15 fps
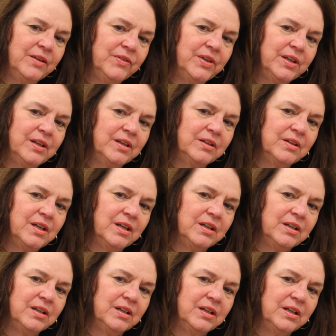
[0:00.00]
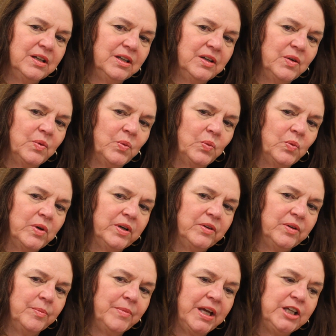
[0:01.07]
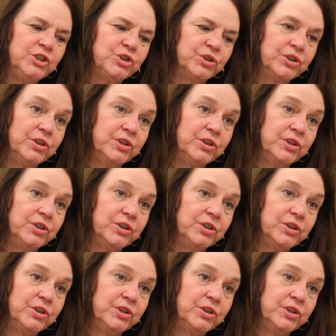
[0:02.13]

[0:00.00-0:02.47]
thinking that one of the major